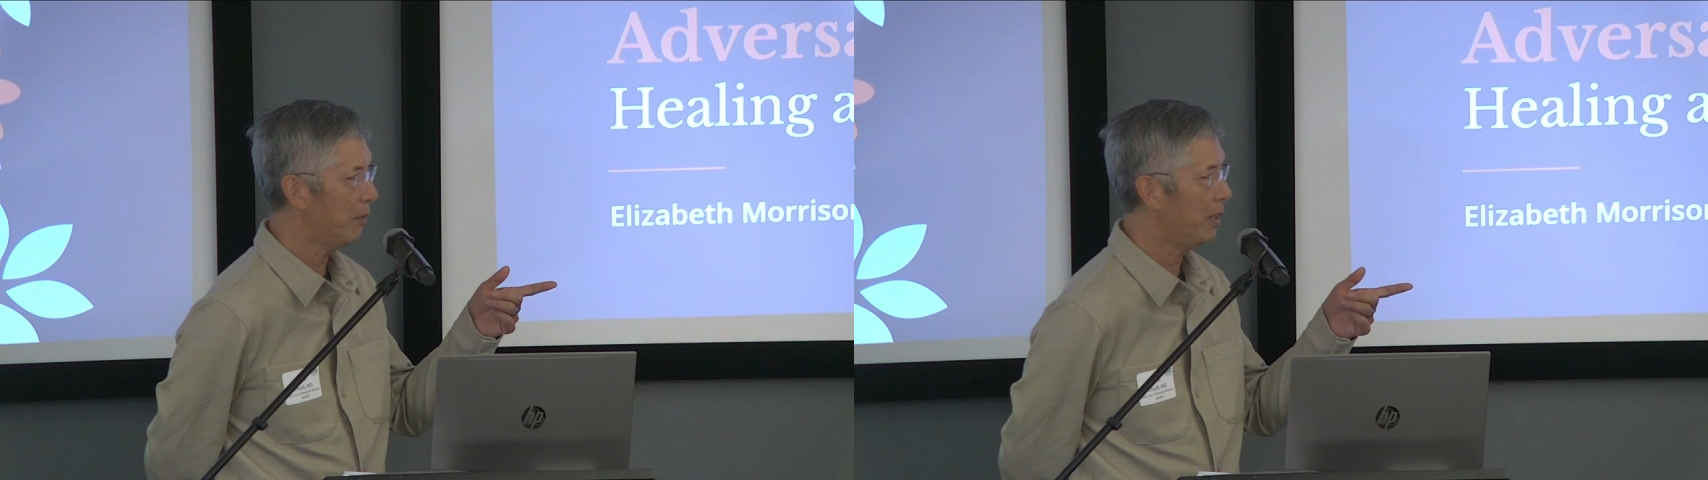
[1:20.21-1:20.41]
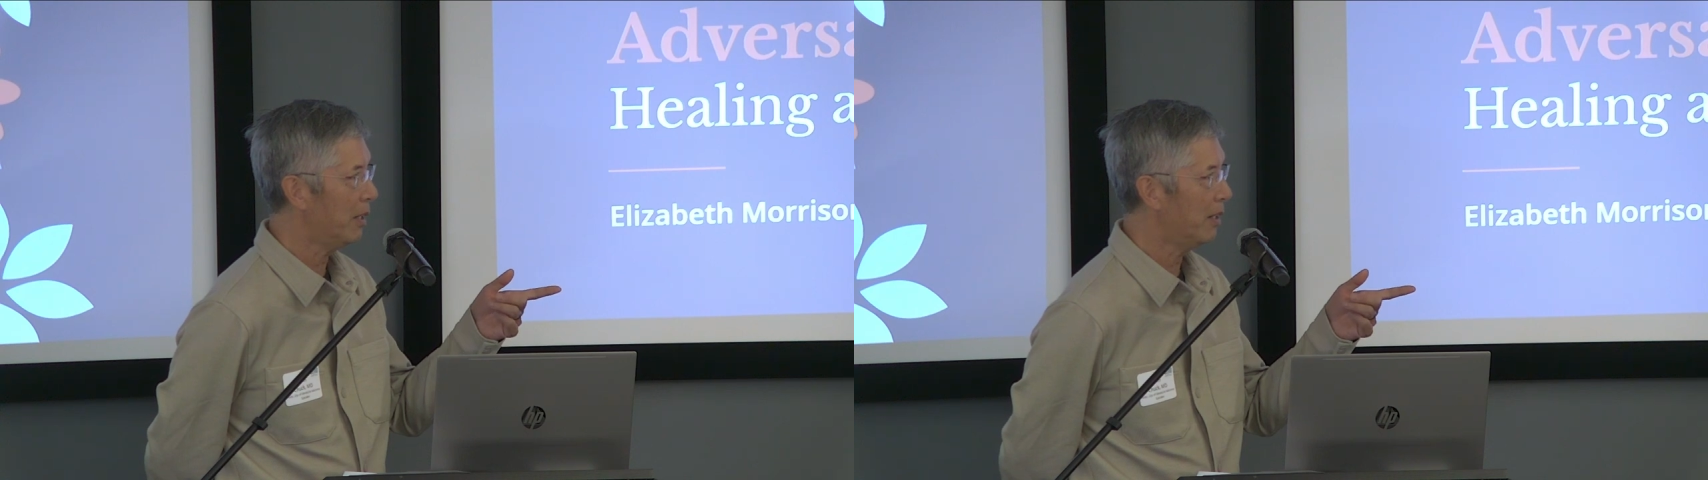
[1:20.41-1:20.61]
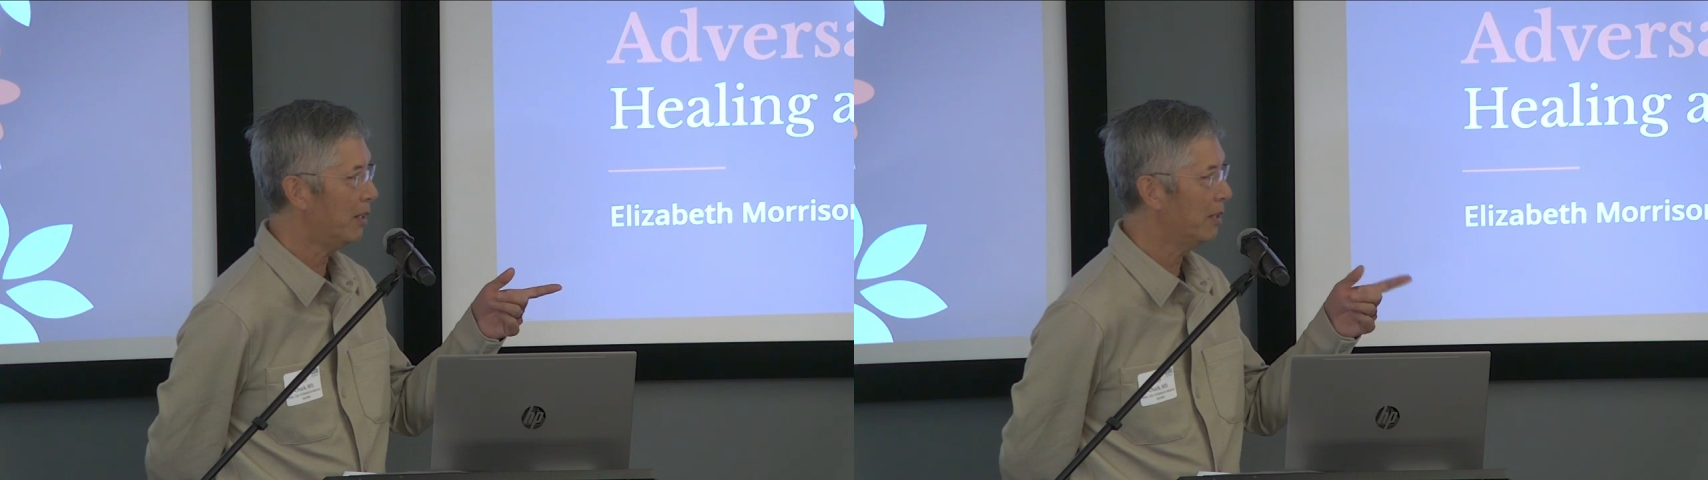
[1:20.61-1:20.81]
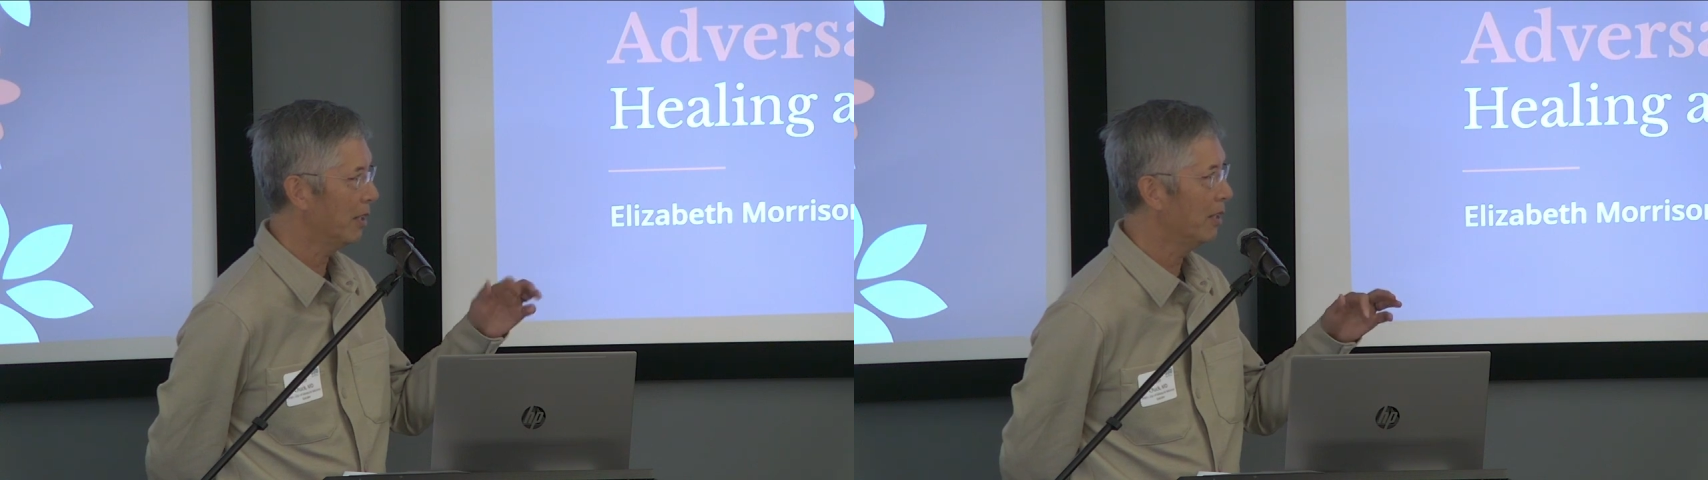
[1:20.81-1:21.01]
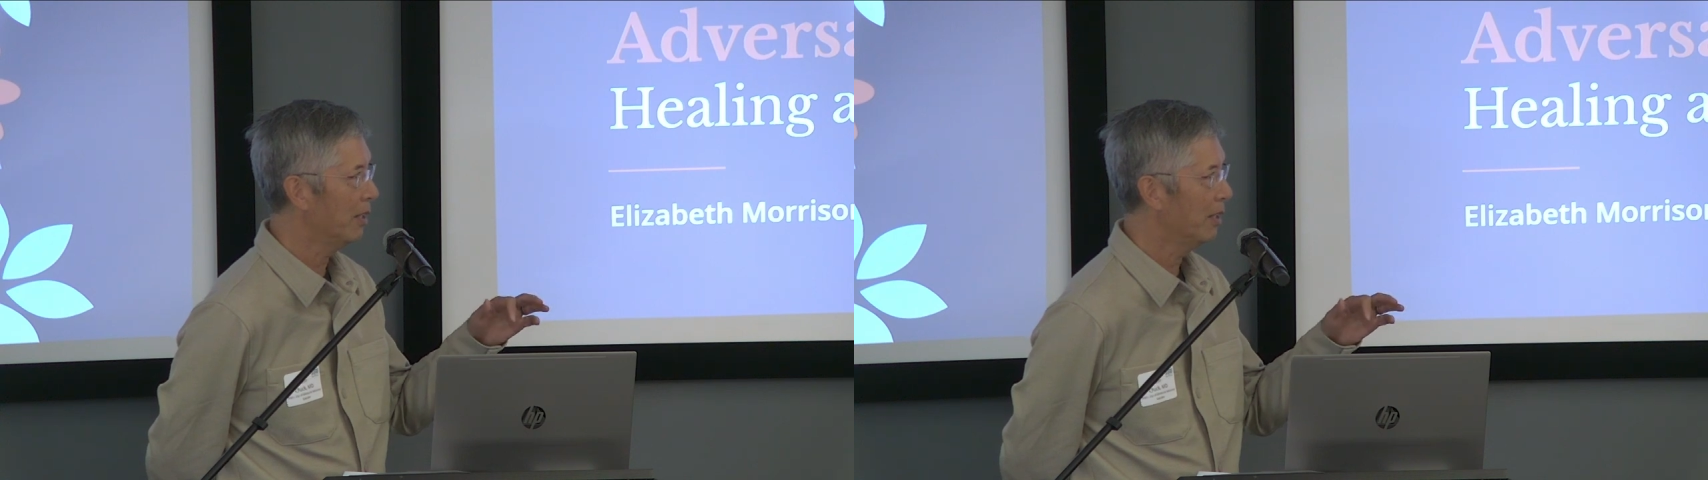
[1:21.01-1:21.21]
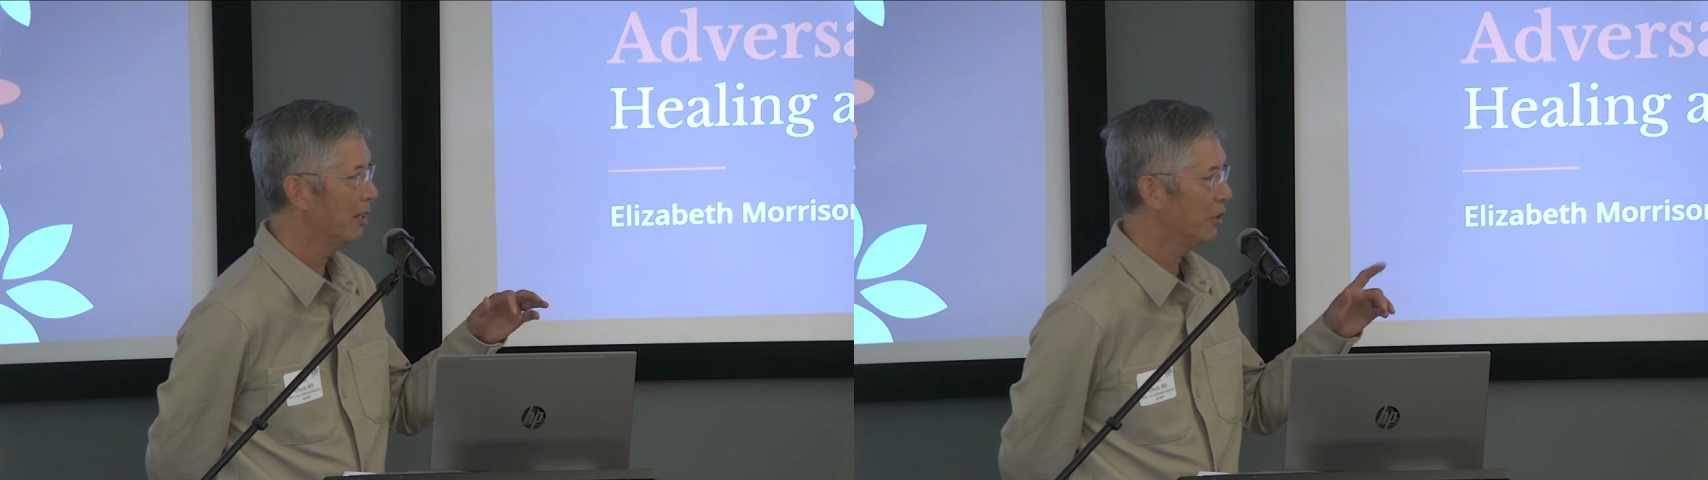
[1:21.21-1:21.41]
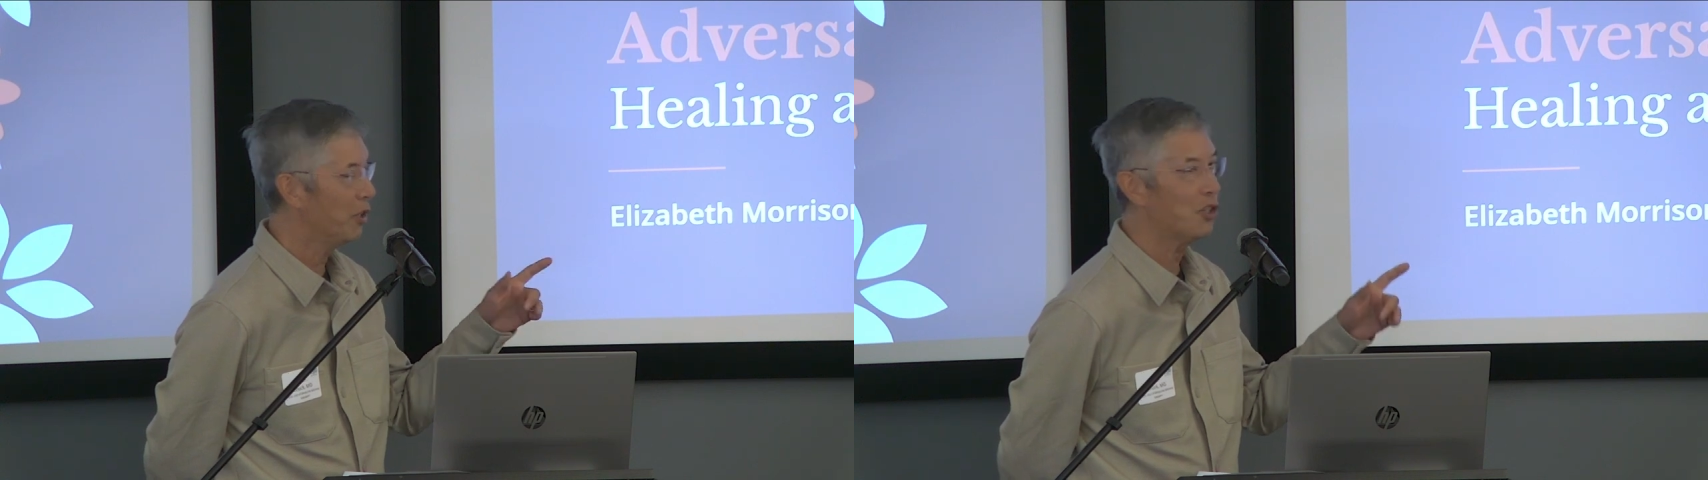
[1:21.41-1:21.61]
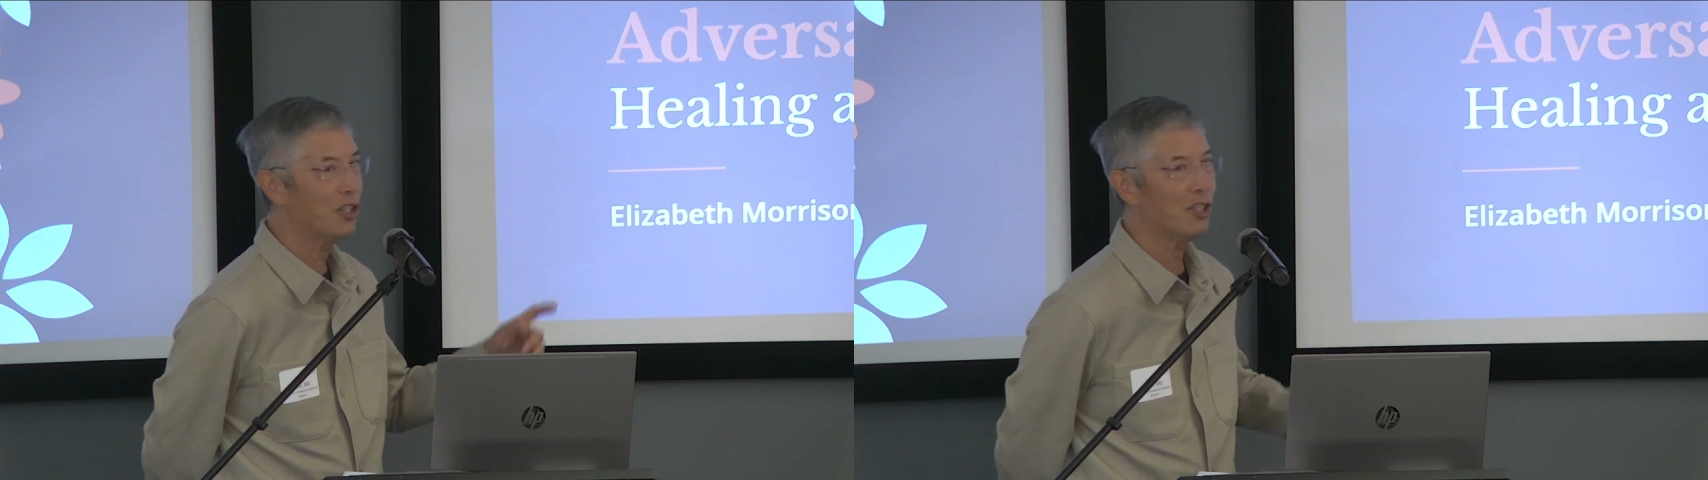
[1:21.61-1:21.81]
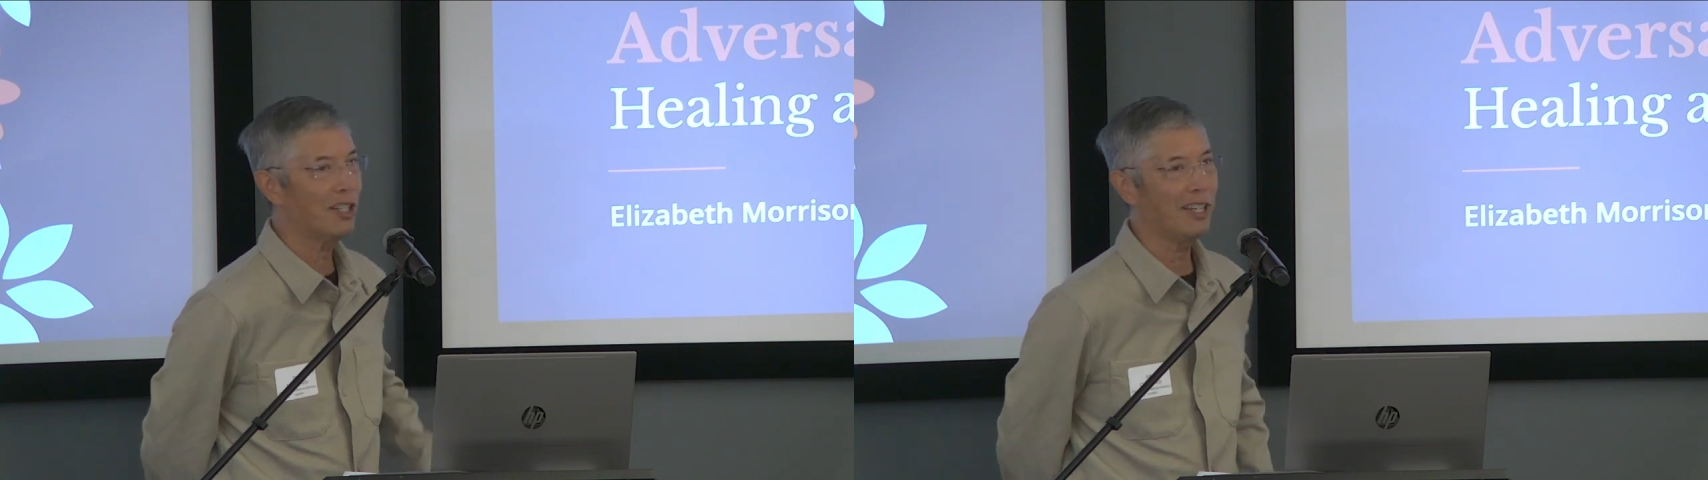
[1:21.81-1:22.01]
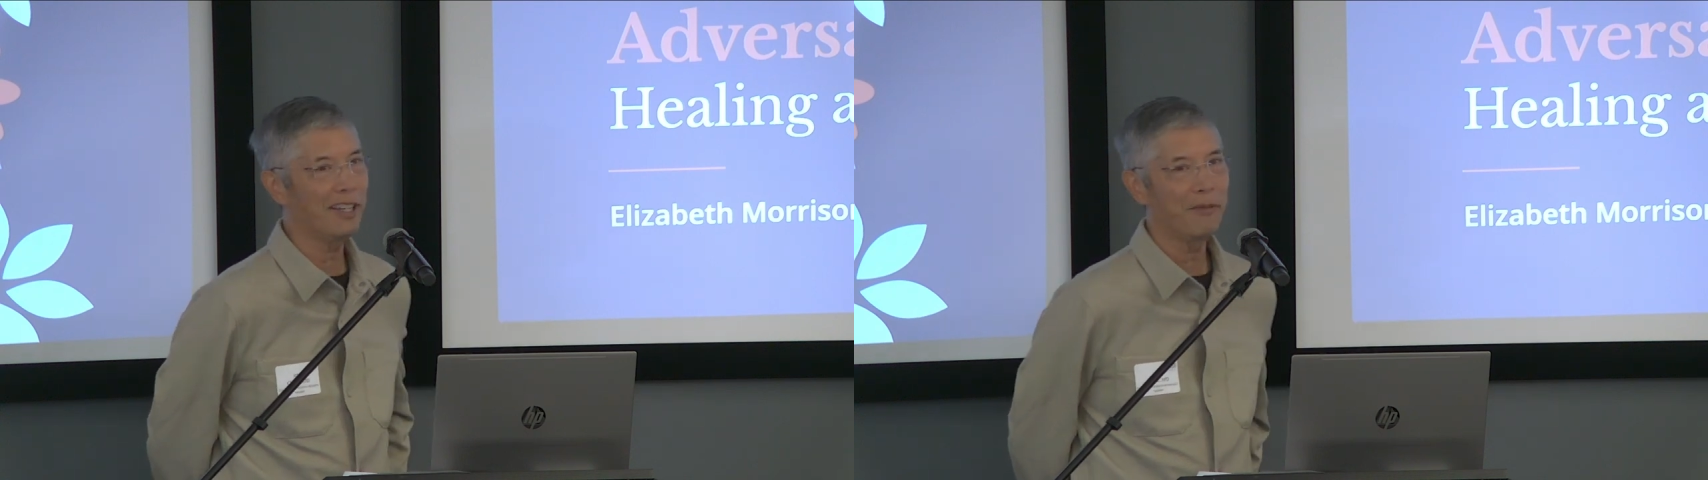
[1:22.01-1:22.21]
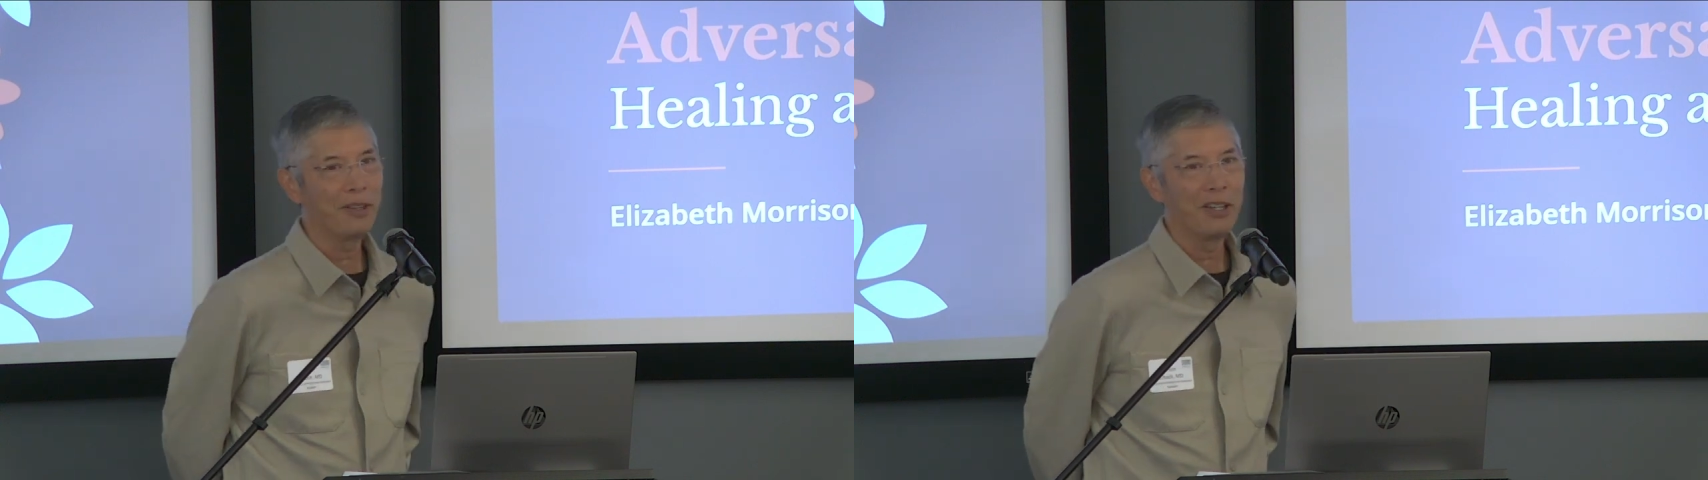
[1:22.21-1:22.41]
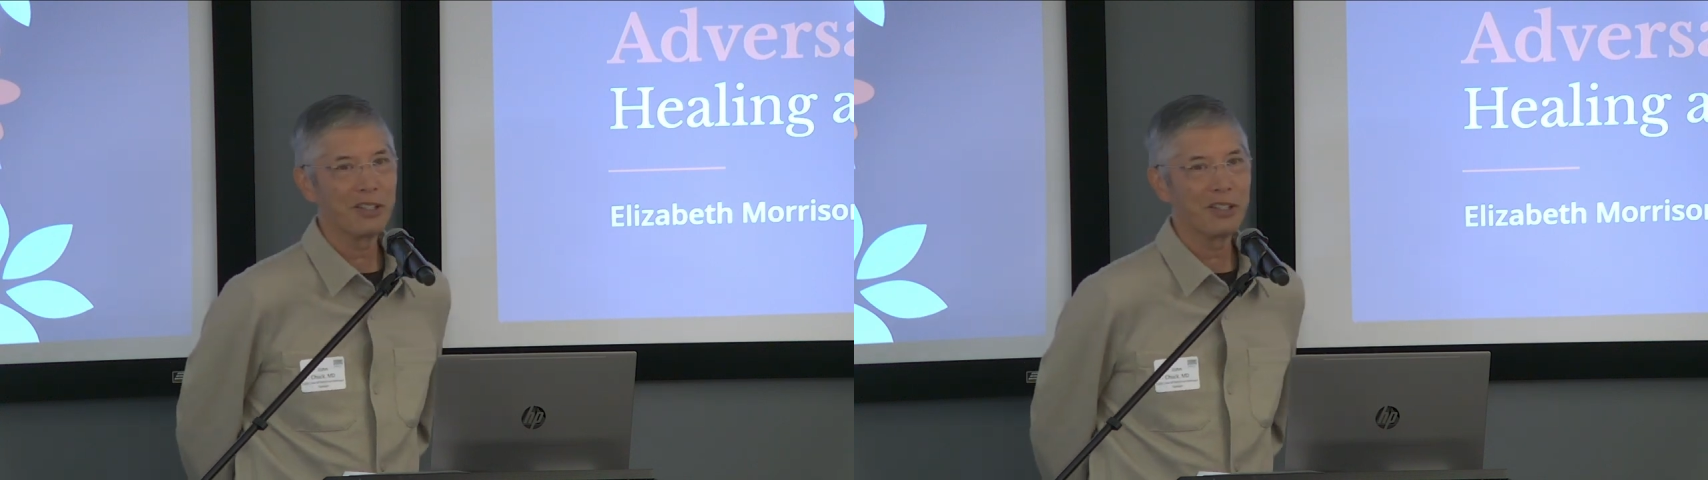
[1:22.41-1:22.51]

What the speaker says: I mean, is it? Yeah, she's the E.